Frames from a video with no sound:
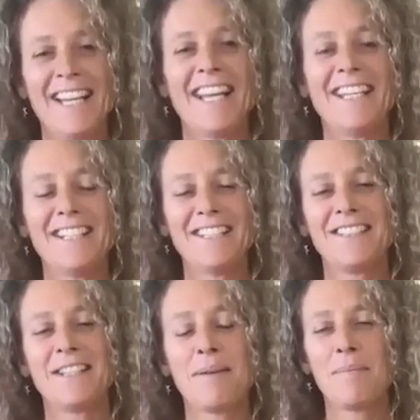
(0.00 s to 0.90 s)
And this
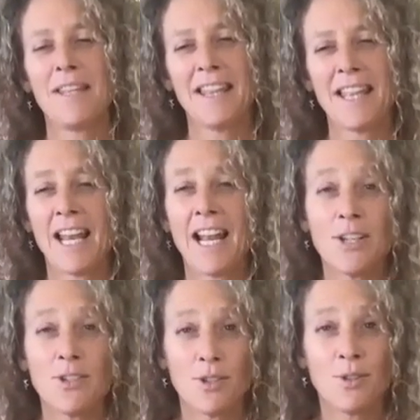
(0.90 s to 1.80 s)
is something that I
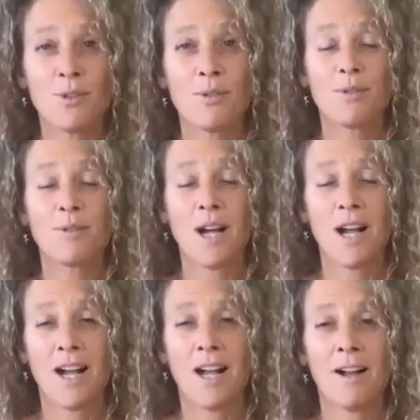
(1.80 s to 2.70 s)
do
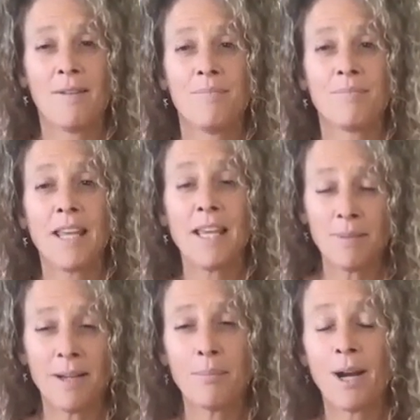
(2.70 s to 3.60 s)
in
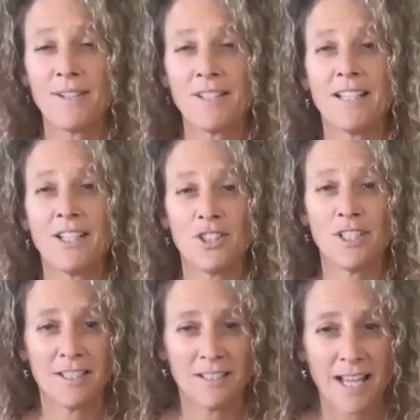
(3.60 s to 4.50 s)
my private
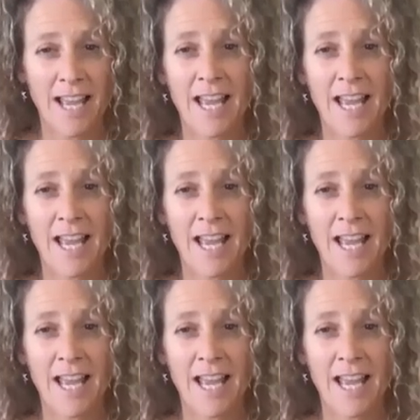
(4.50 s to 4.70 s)
sessions.